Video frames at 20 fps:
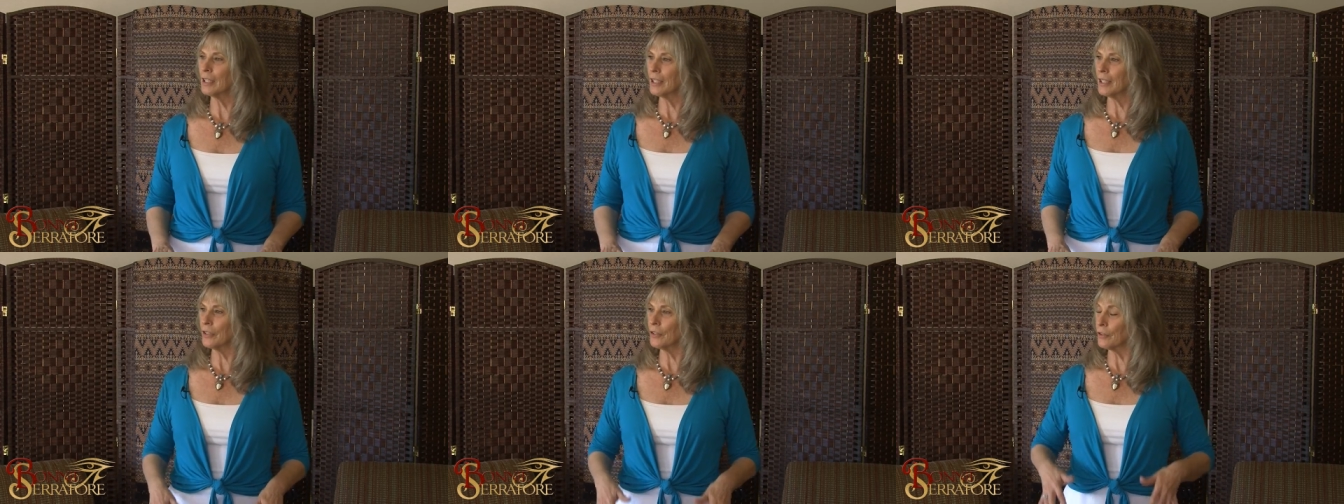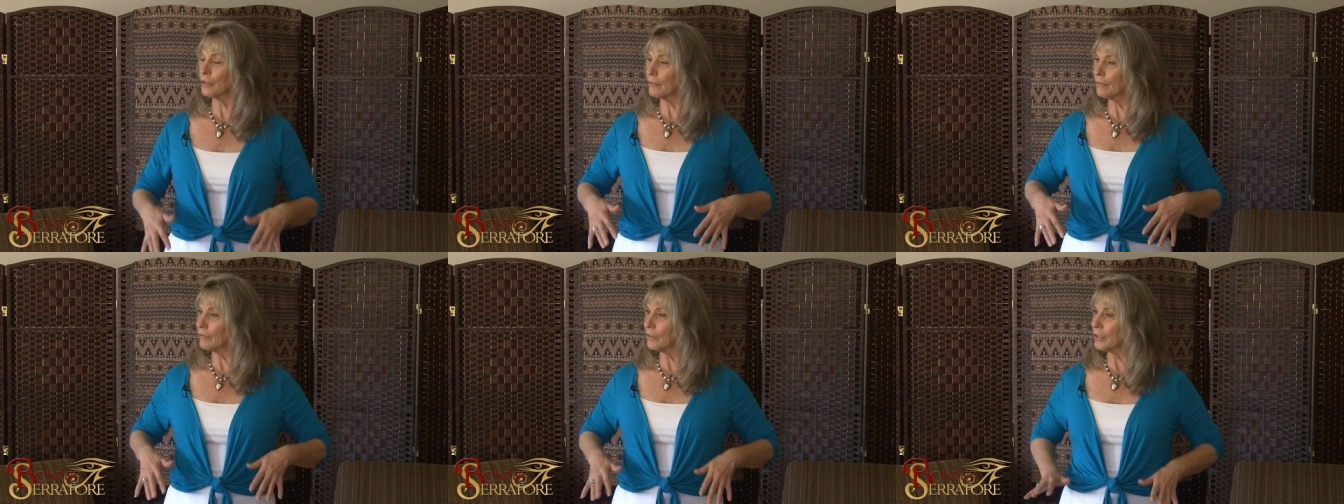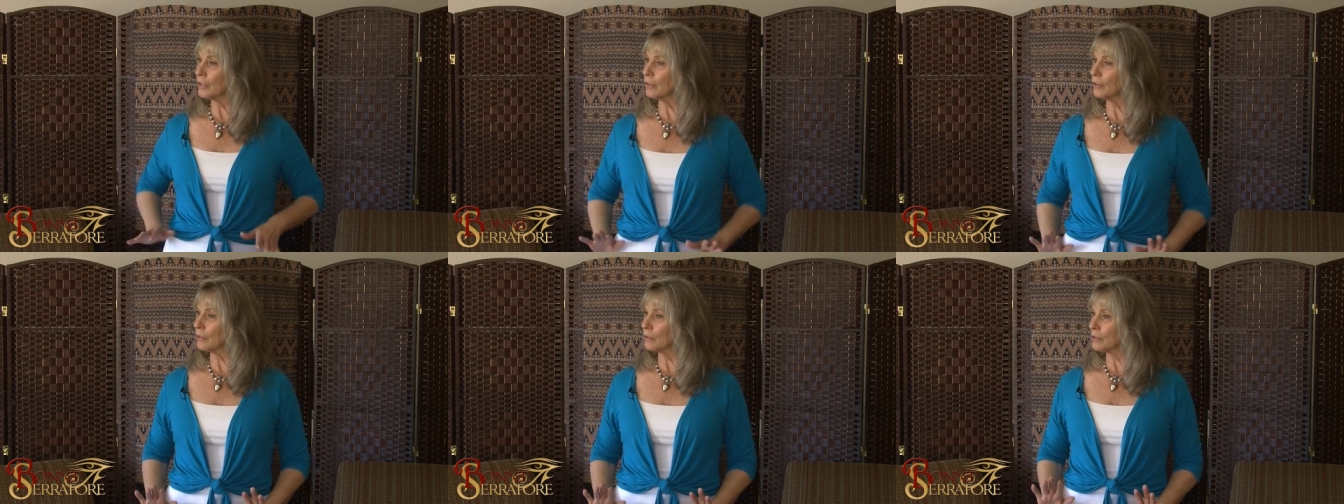you can
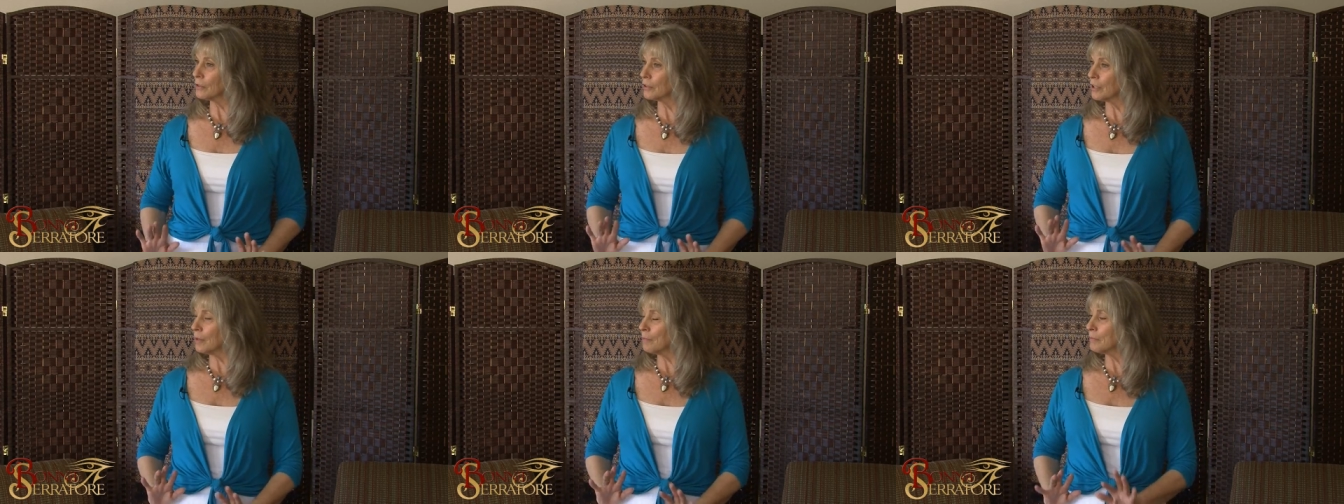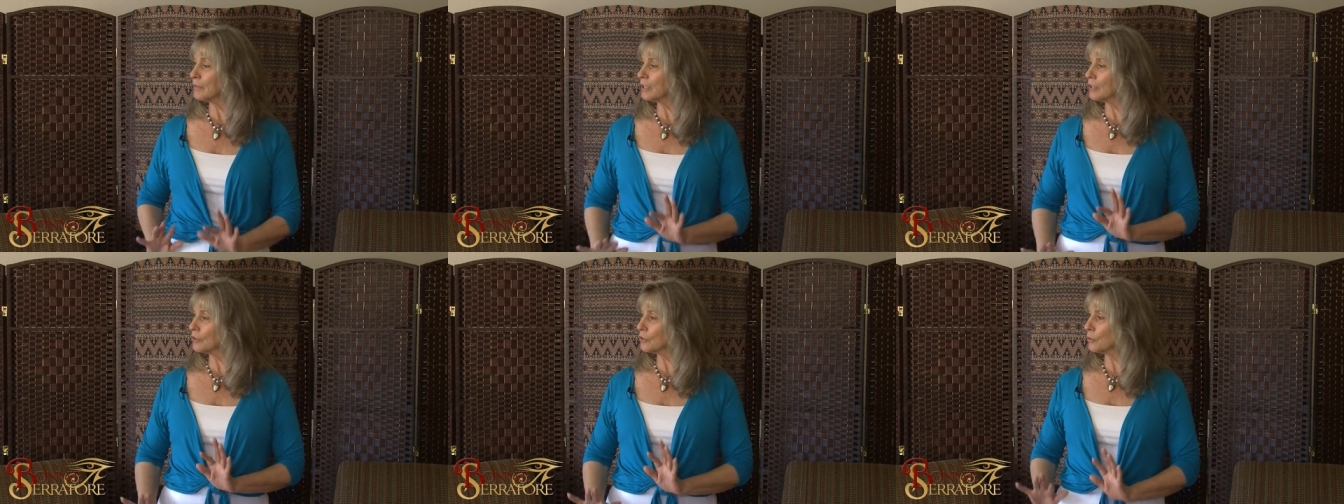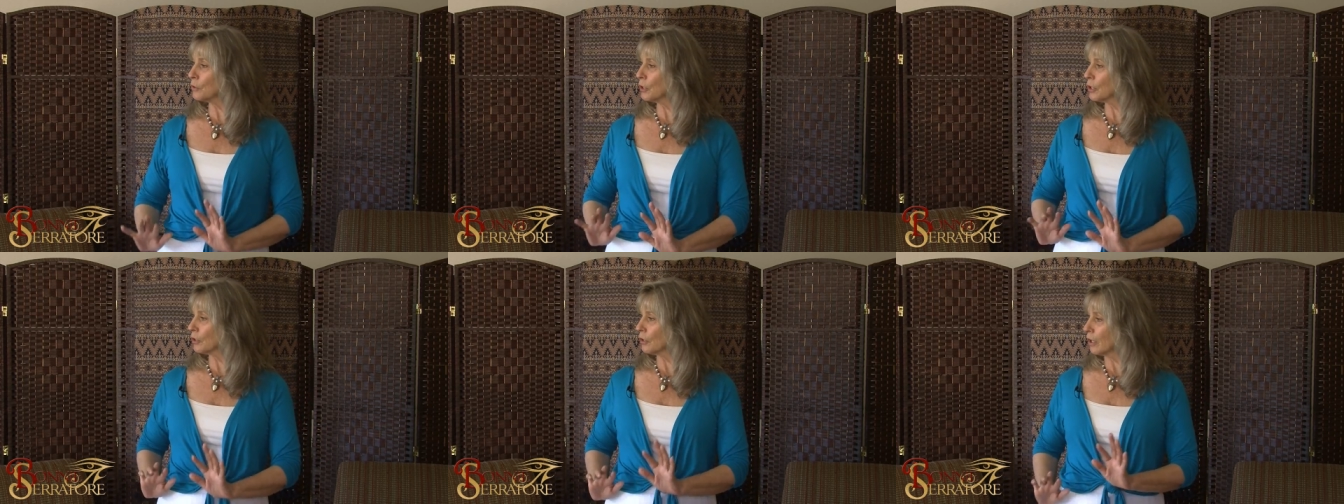feel something's
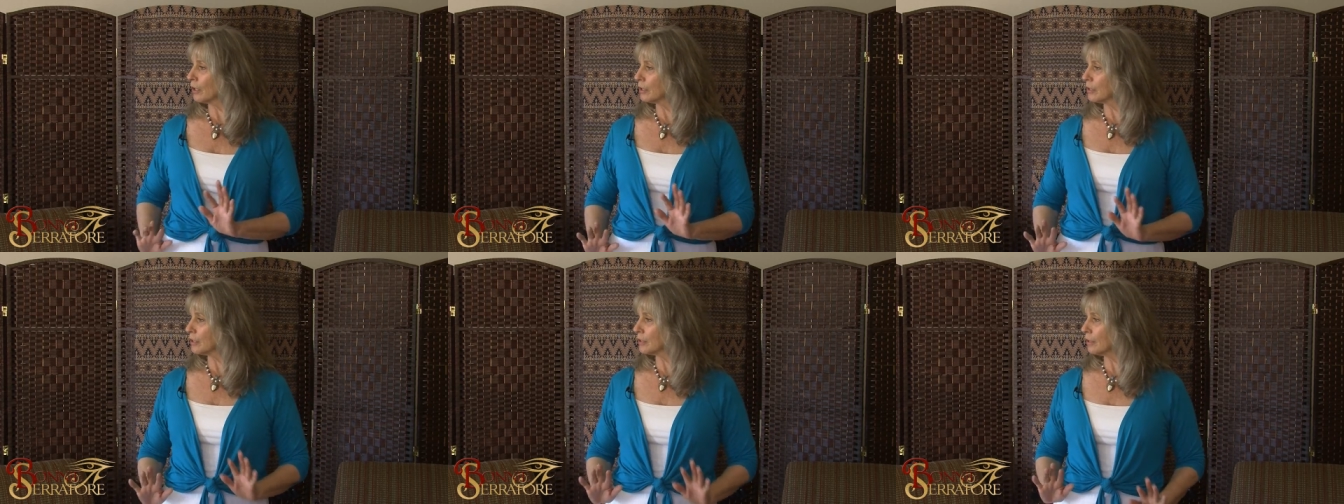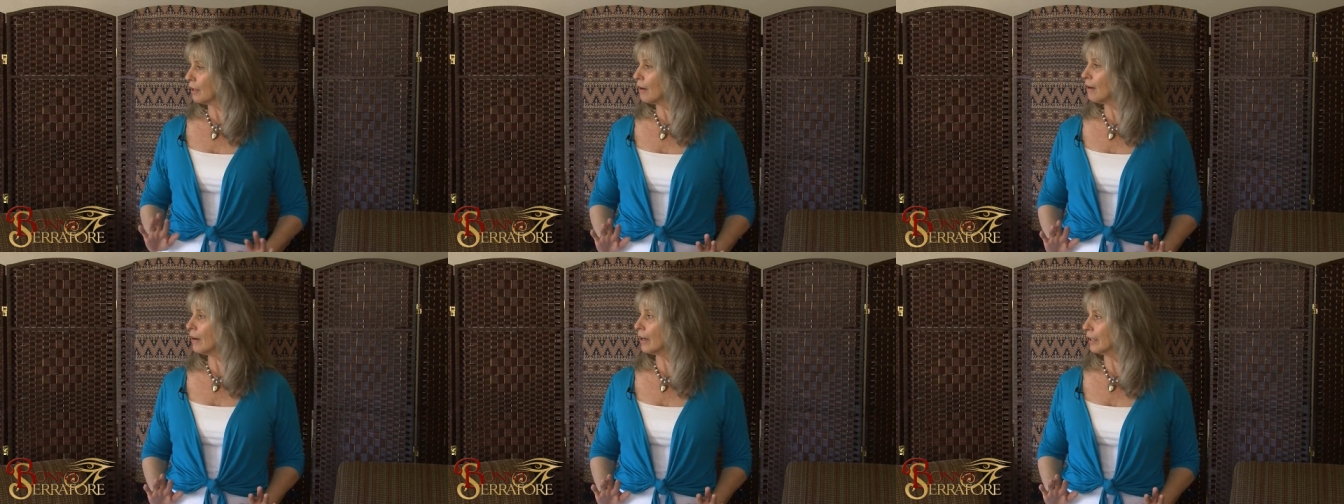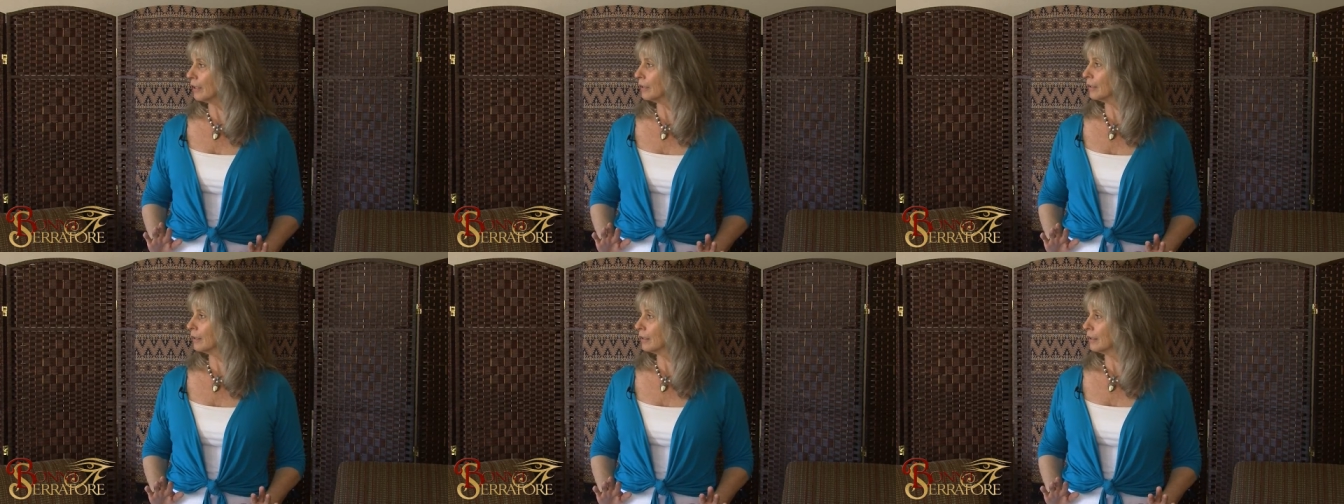going on
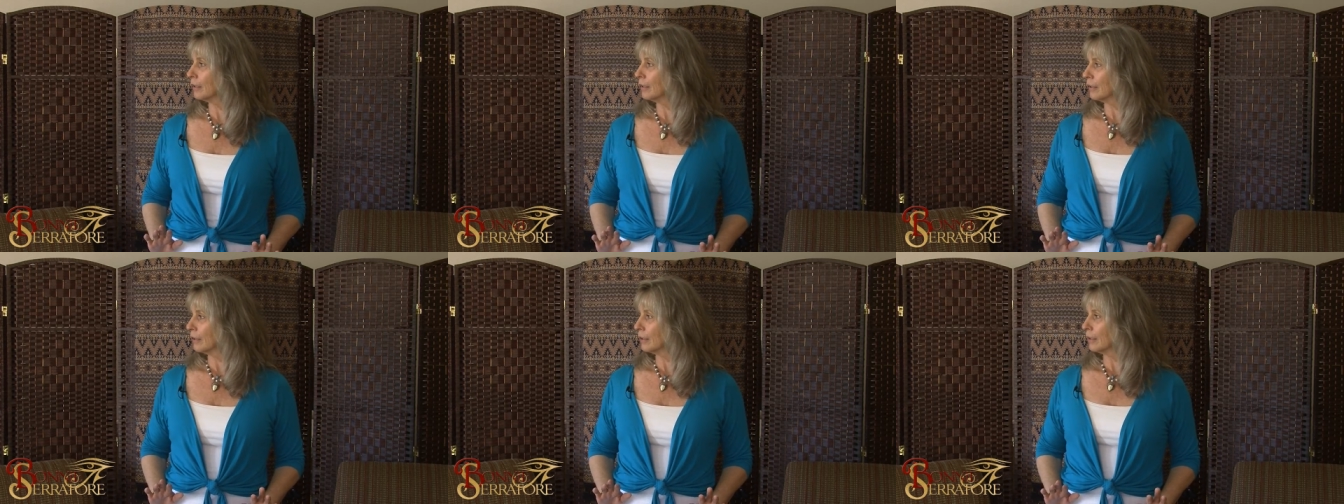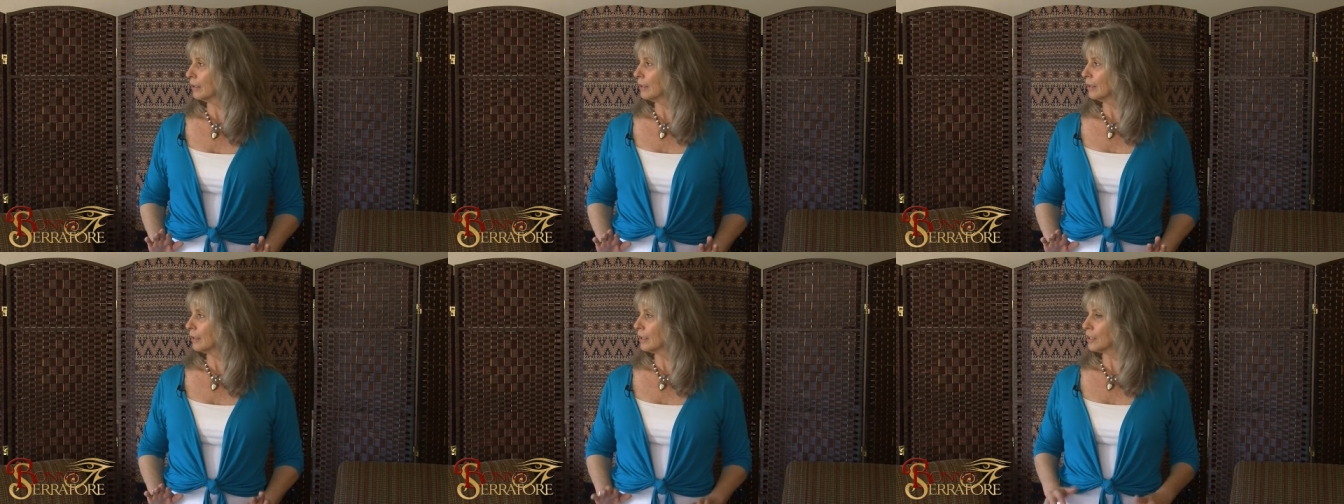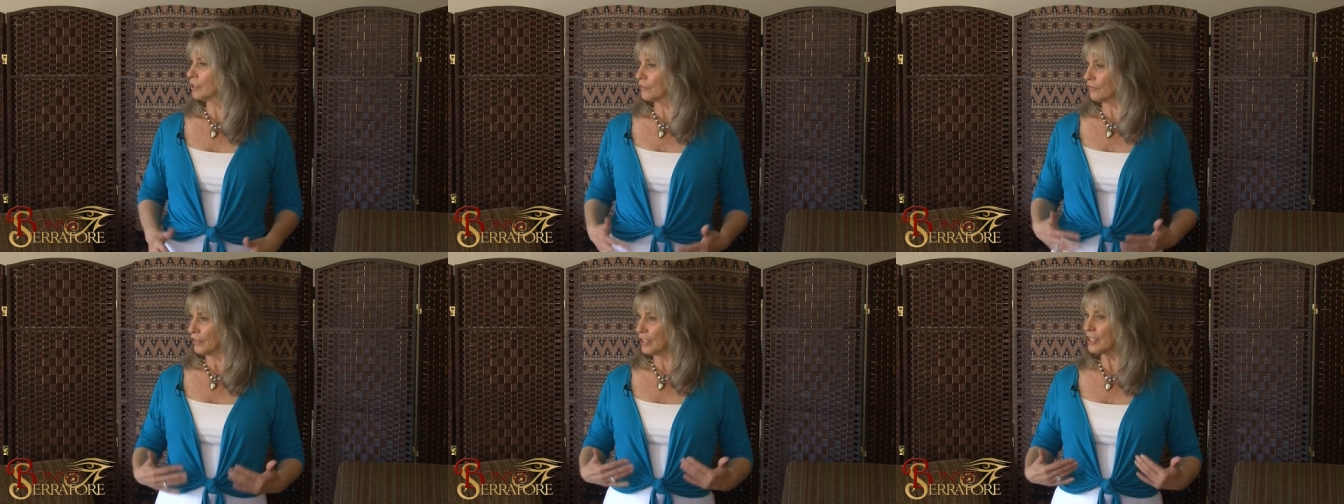inside.
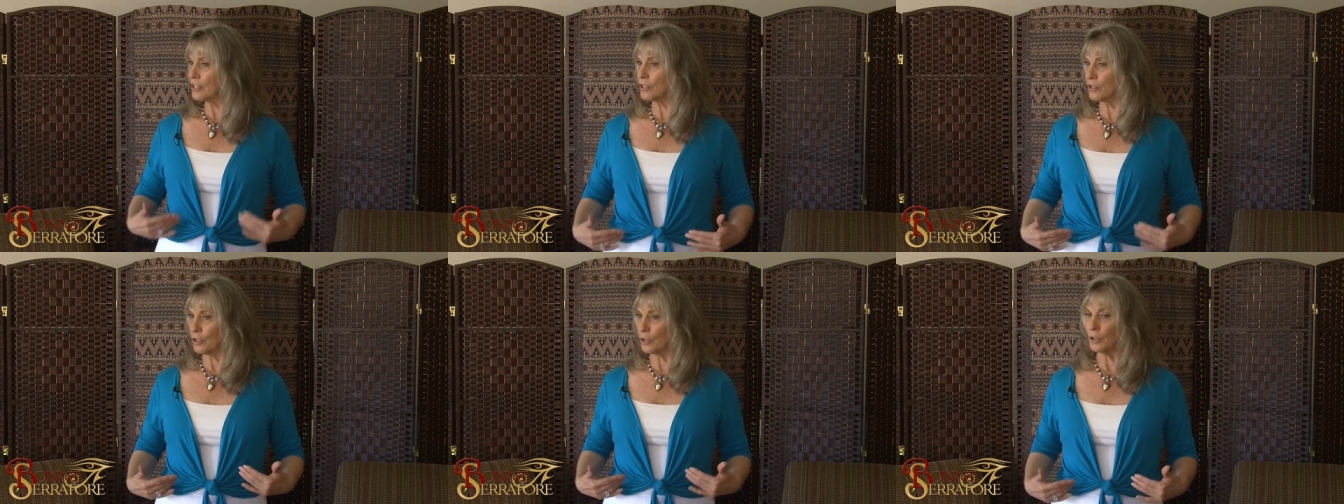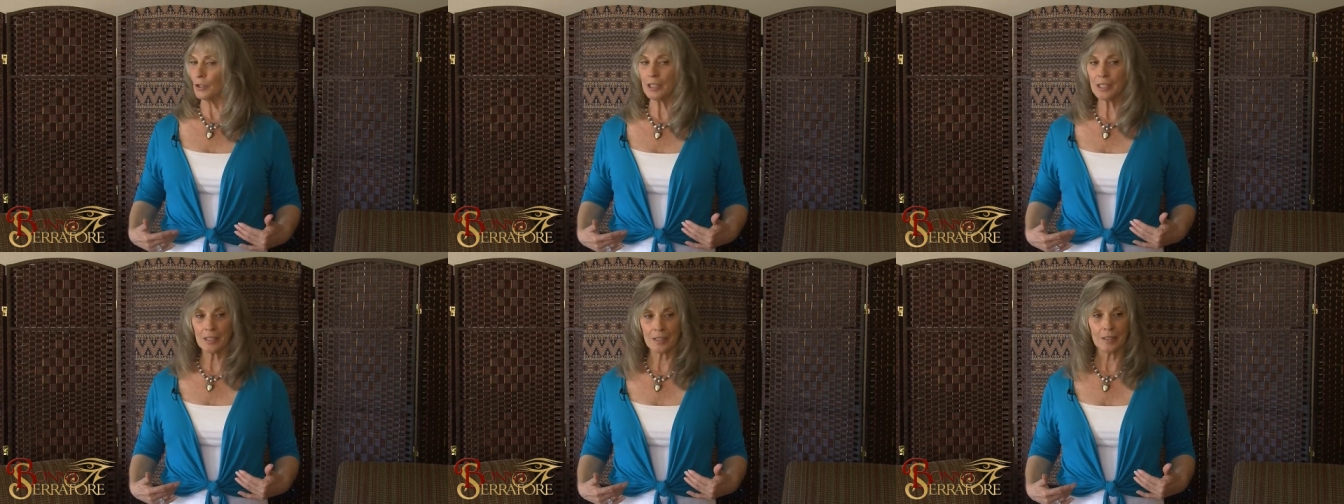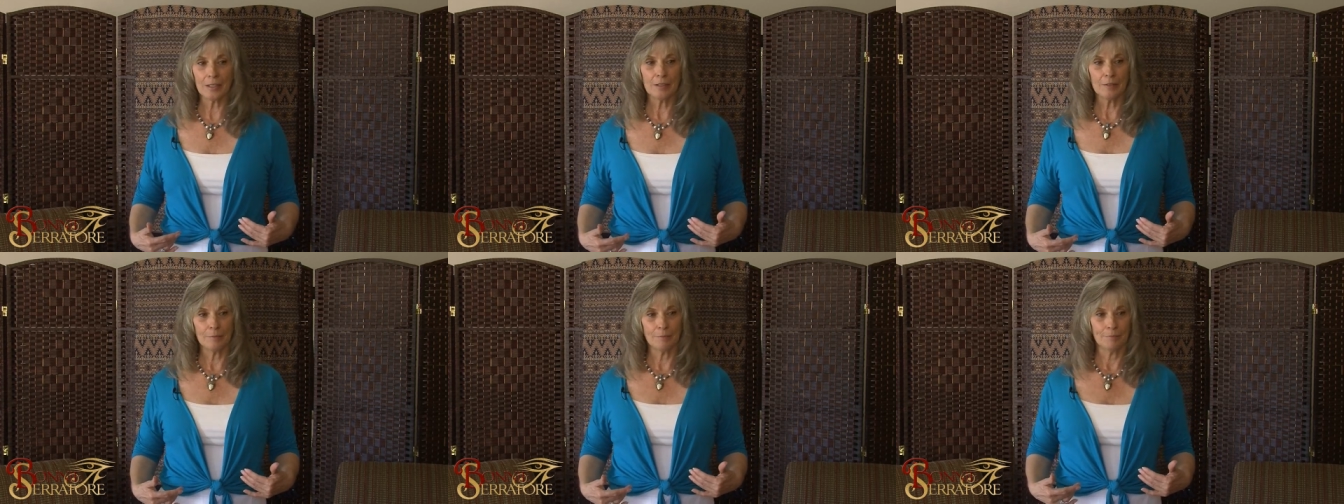It's physical, isn't
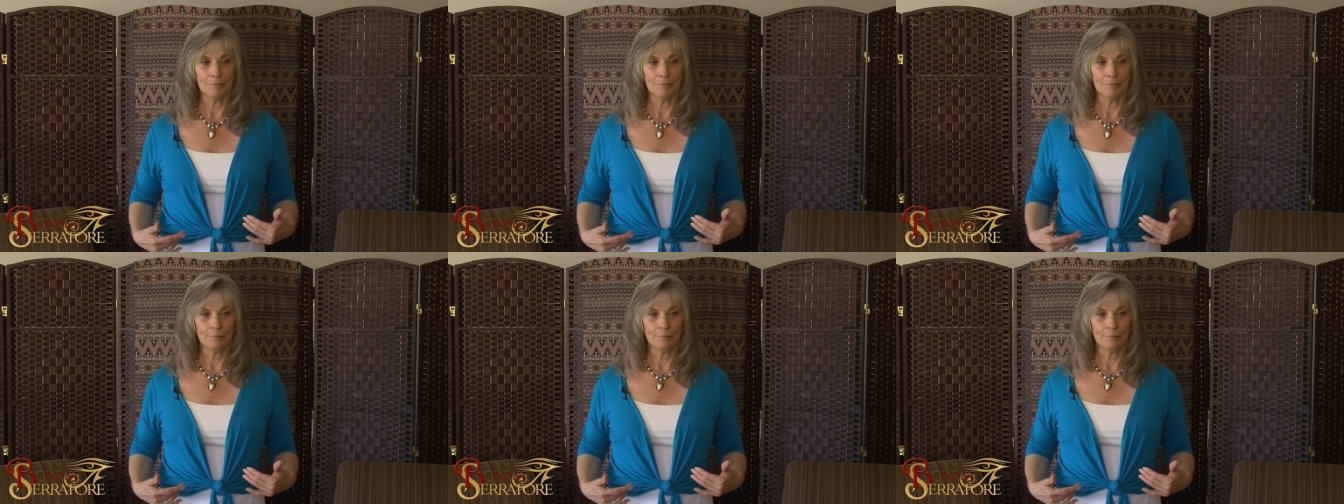it?